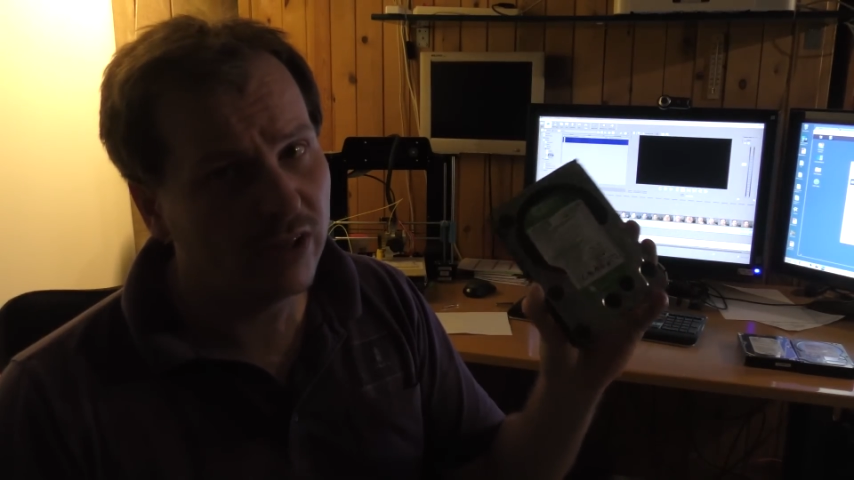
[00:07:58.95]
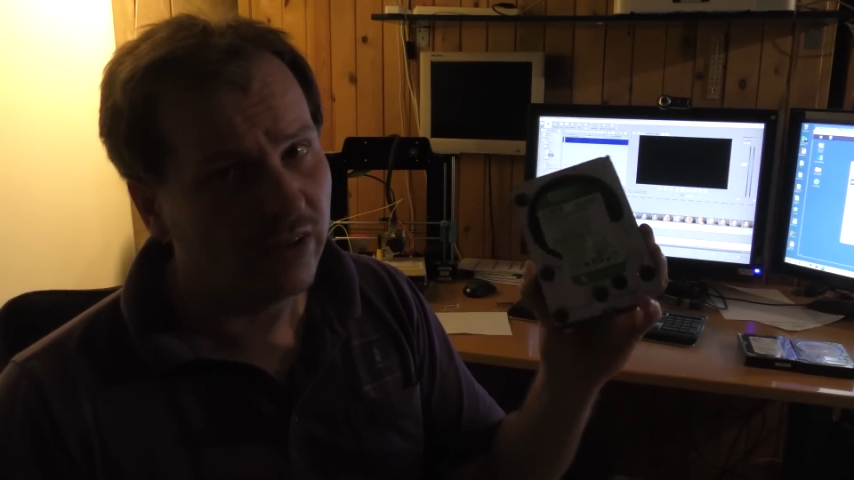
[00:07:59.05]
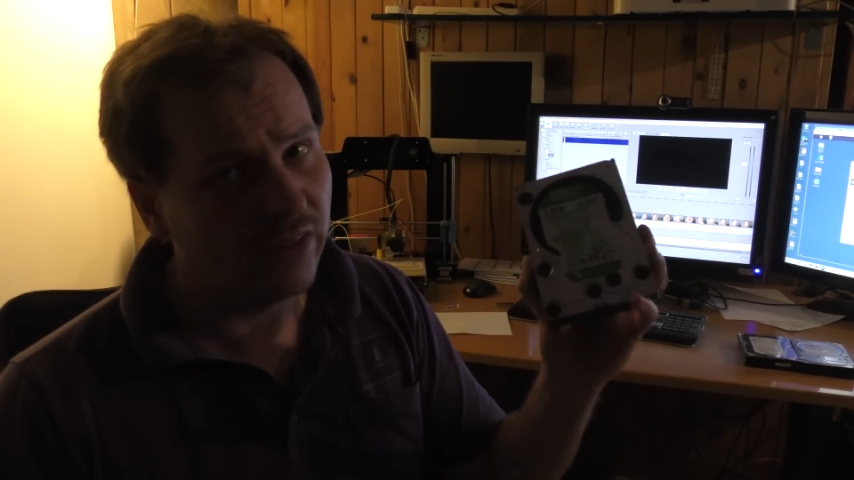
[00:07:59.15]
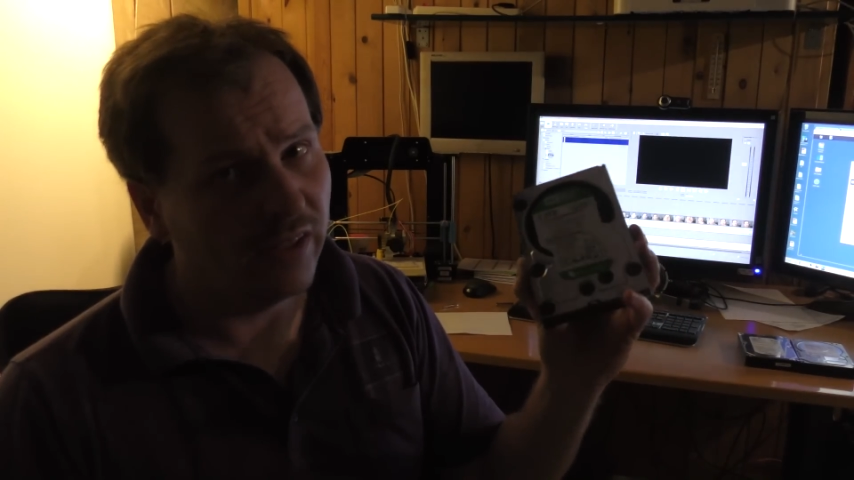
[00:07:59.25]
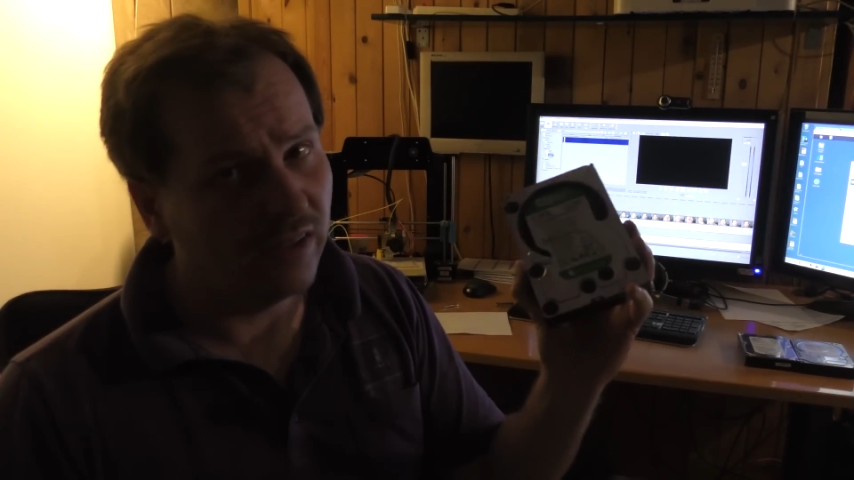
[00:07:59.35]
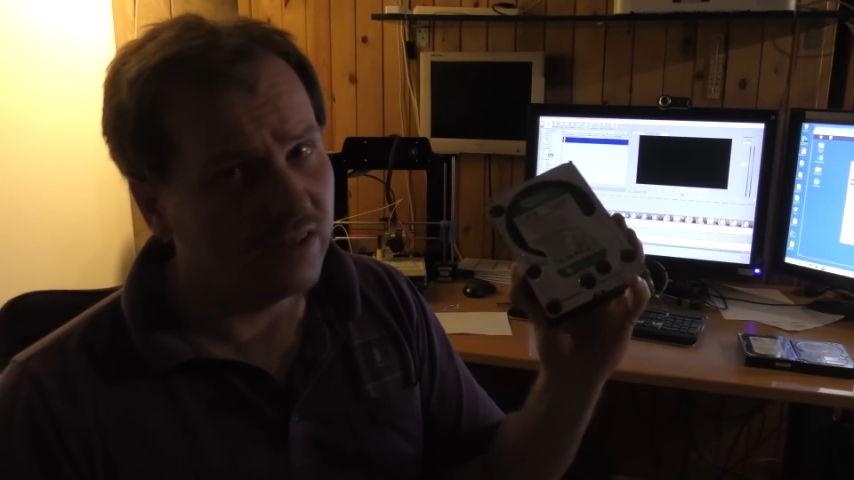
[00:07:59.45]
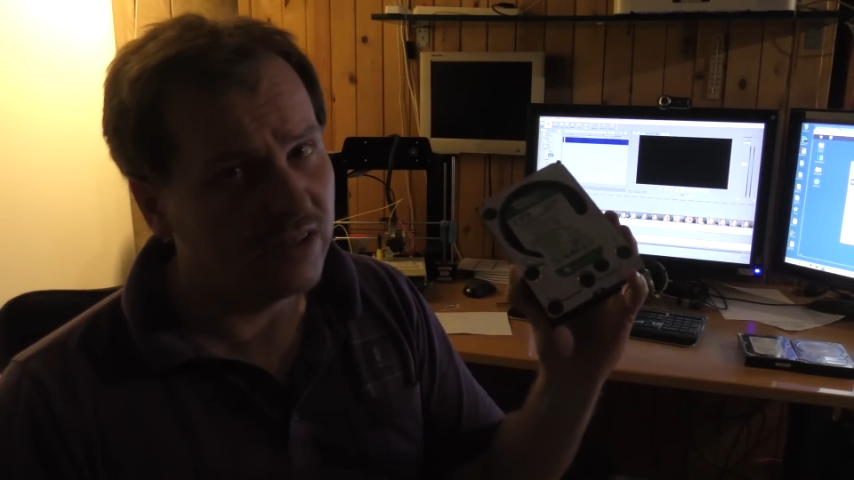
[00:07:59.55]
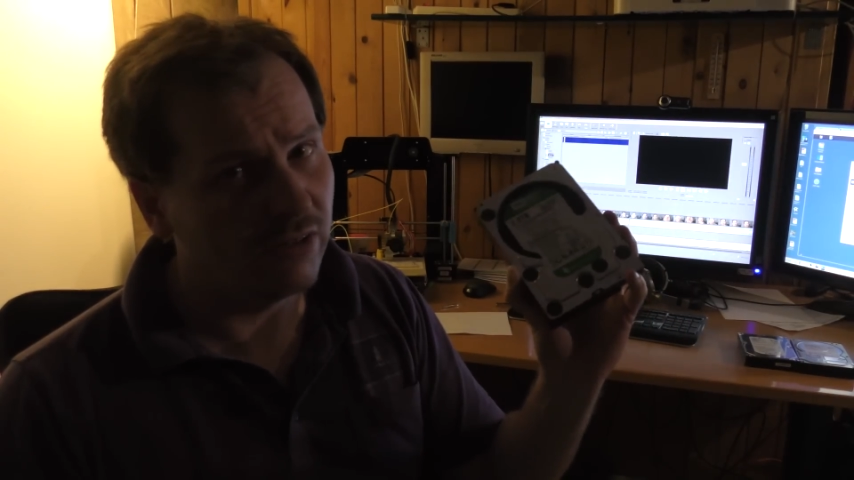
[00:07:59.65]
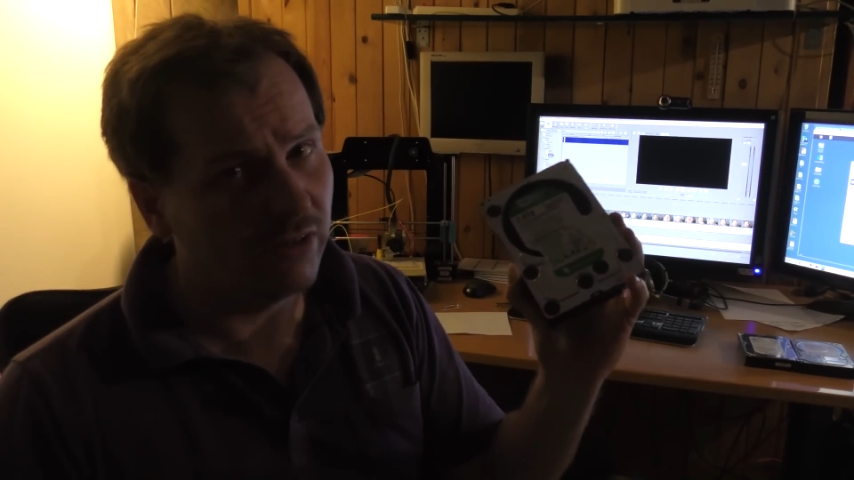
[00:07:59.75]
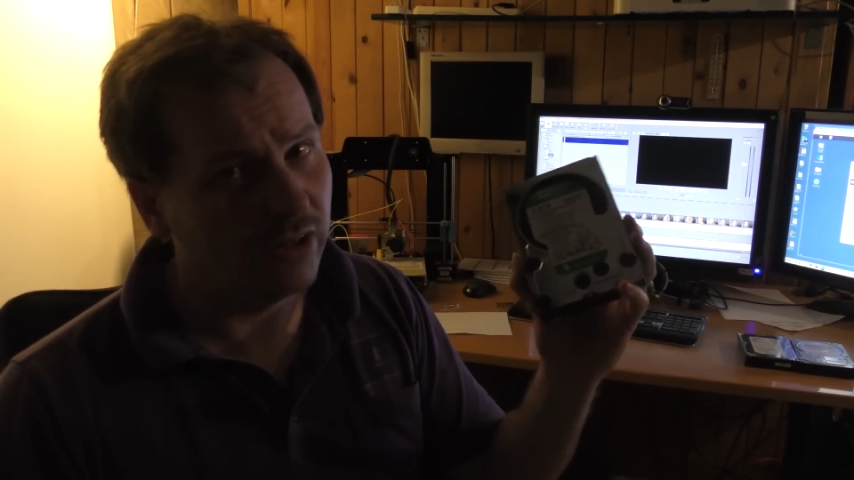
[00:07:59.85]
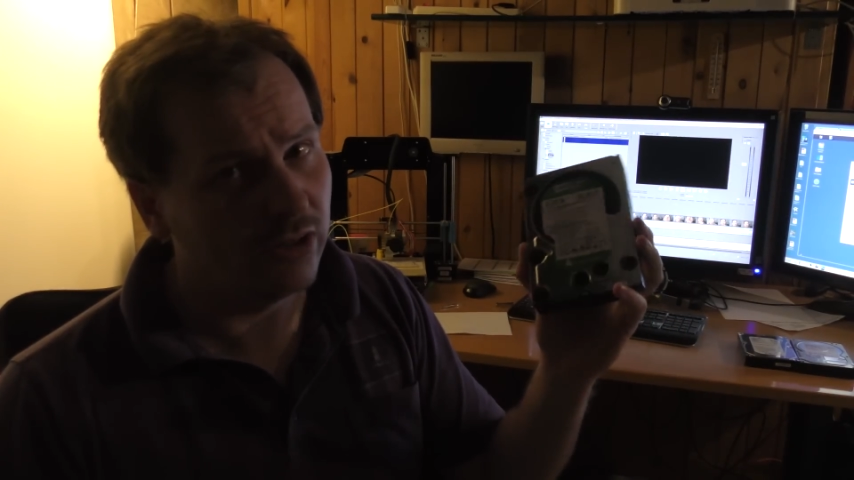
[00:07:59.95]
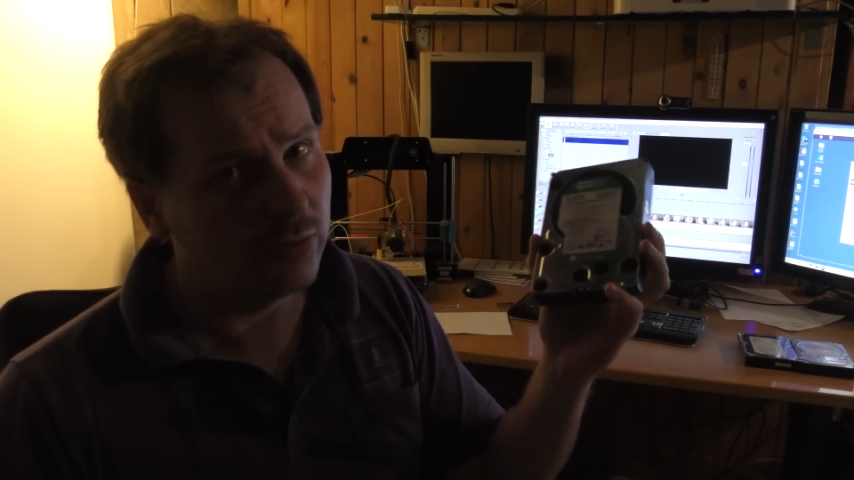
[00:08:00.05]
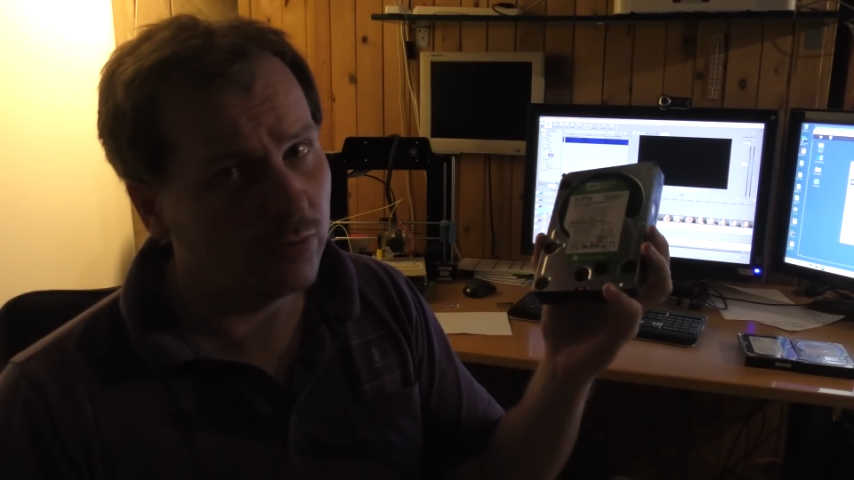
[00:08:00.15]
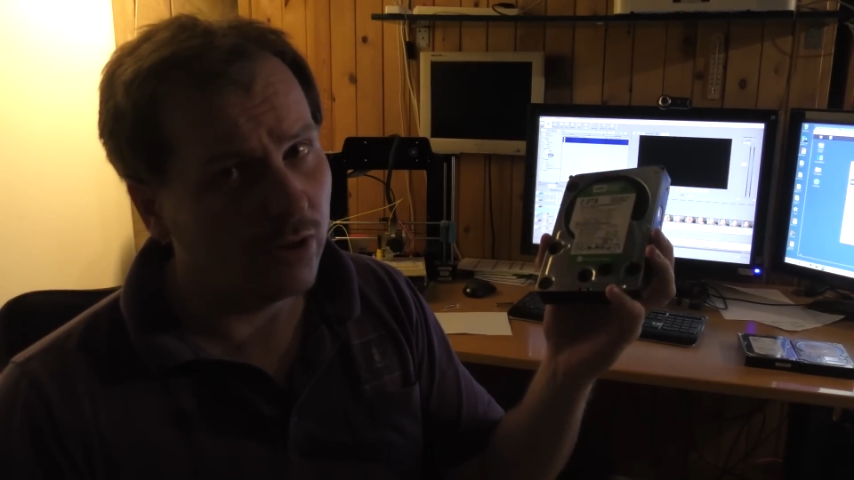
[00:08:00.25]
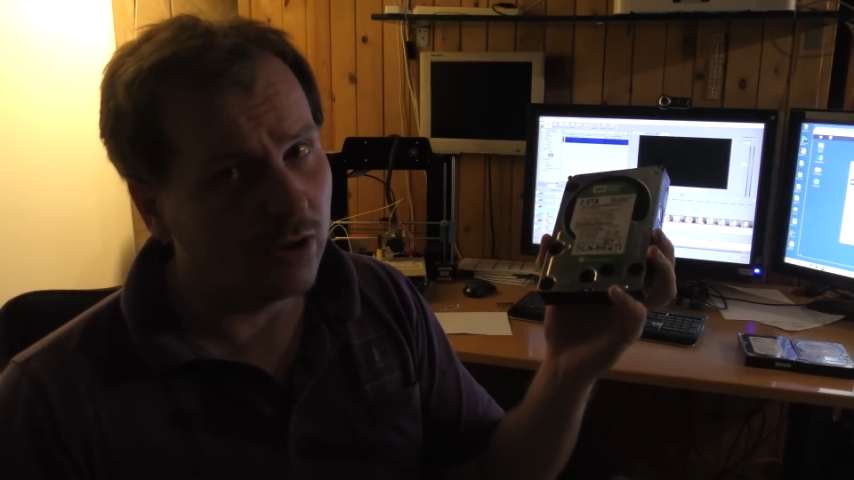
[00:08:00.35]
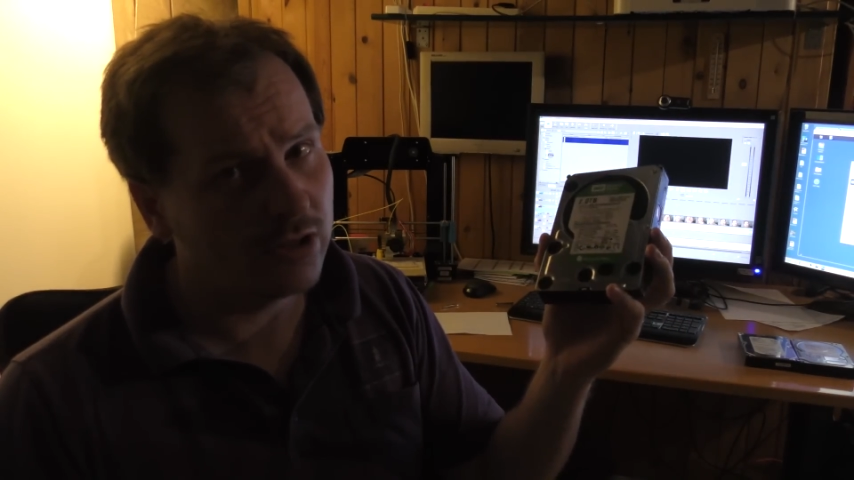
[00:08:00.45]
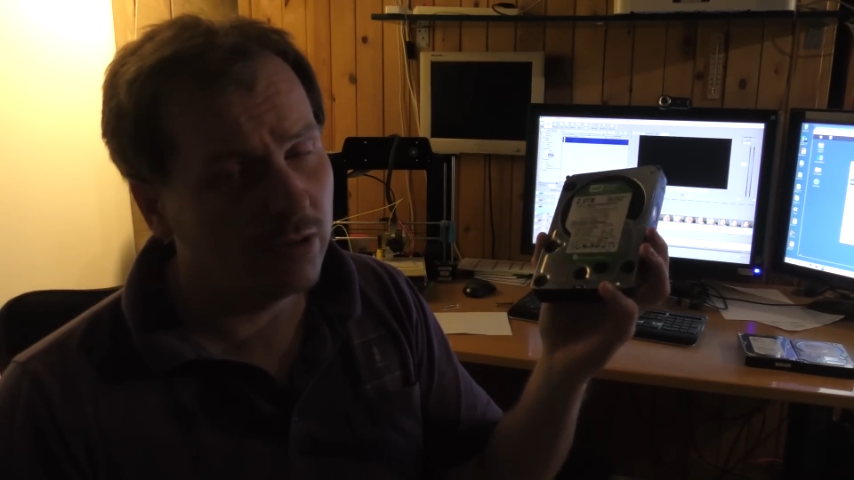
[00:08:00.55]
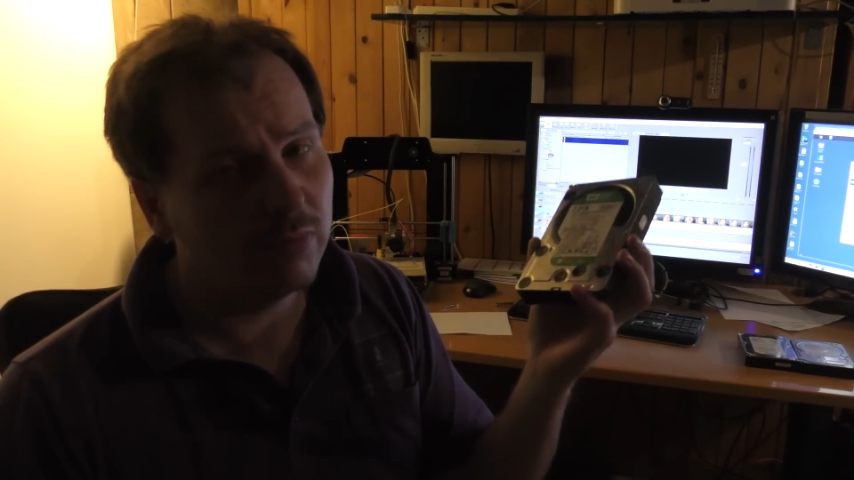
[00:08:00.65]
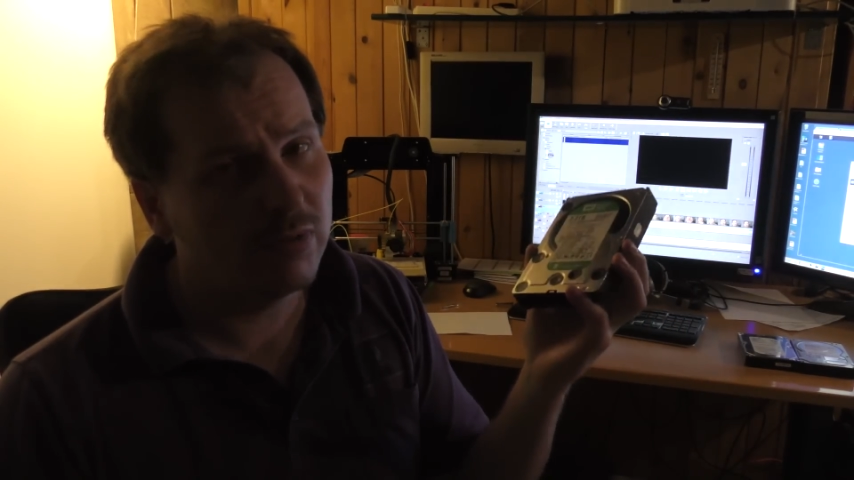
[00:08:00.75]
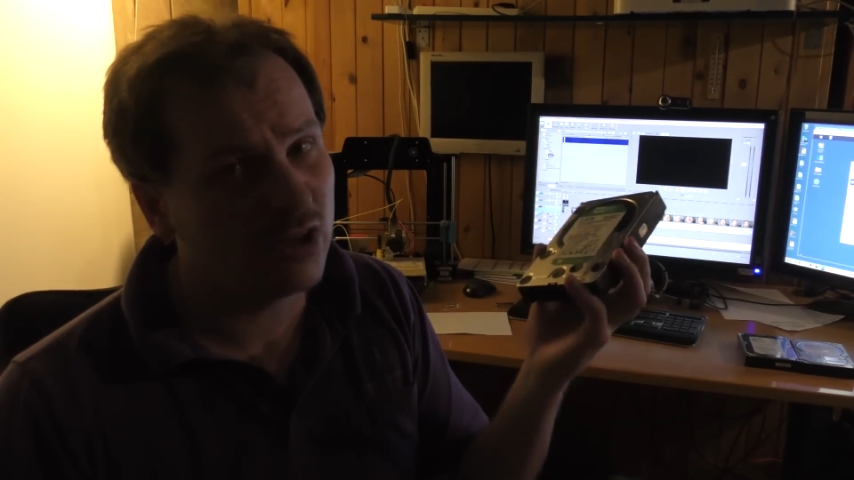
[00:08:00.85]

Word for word: anything serious production